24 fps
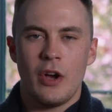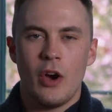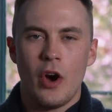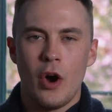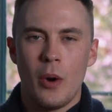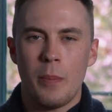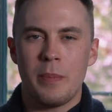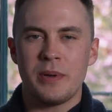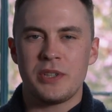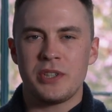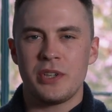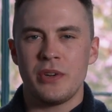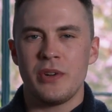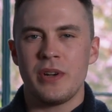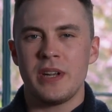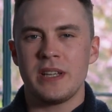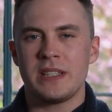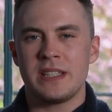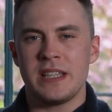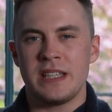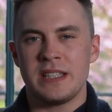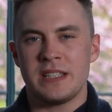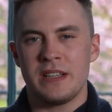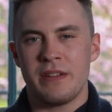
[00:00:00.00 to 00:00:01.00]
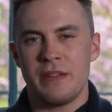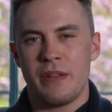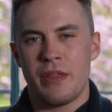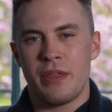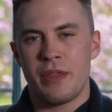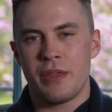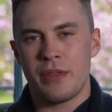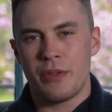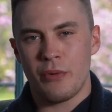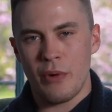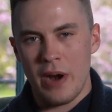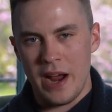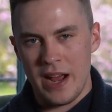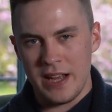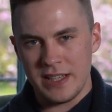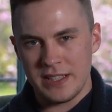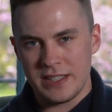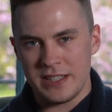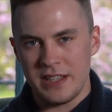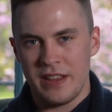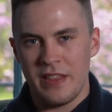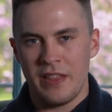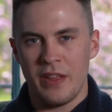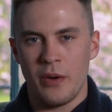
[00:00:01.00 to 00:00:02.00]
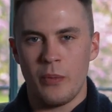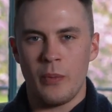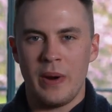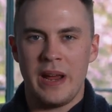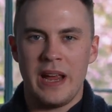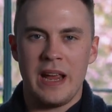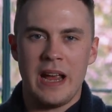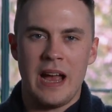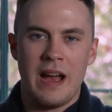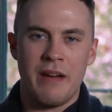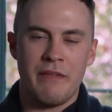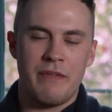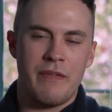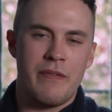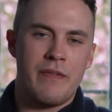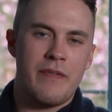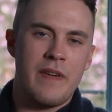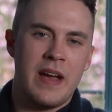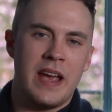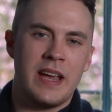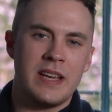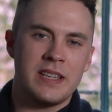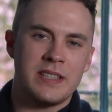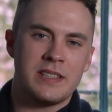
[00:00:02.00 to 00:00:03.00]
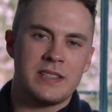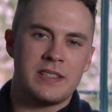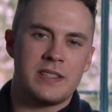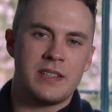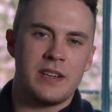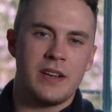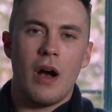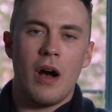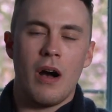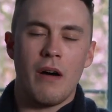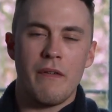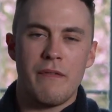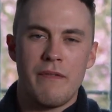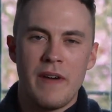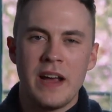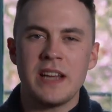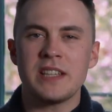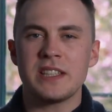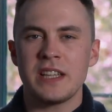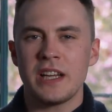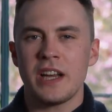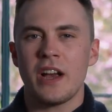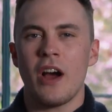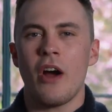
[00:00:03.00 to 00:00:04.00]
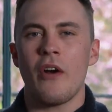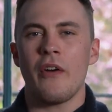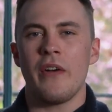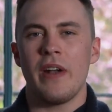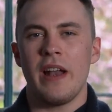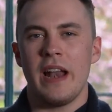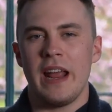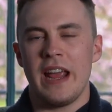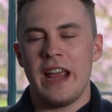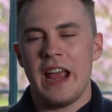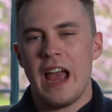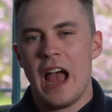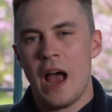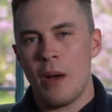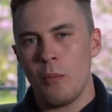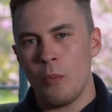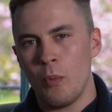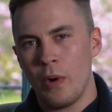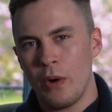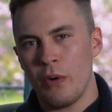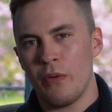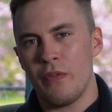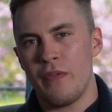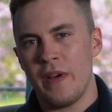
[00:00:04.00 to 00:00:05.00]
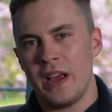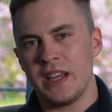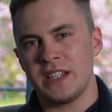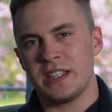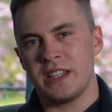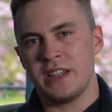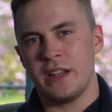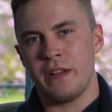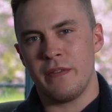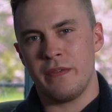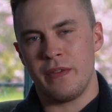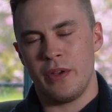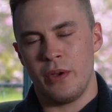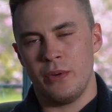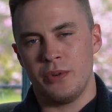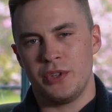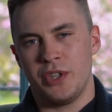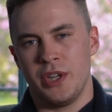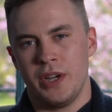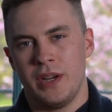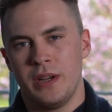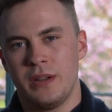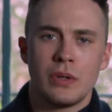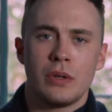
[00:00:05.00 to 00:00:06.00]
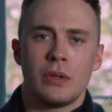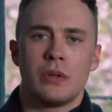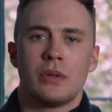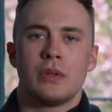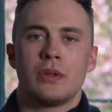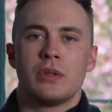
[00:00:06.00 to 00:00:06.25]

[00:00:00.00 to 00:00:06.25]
opportunities and threats that we have faced, are facing currently and will face in the future.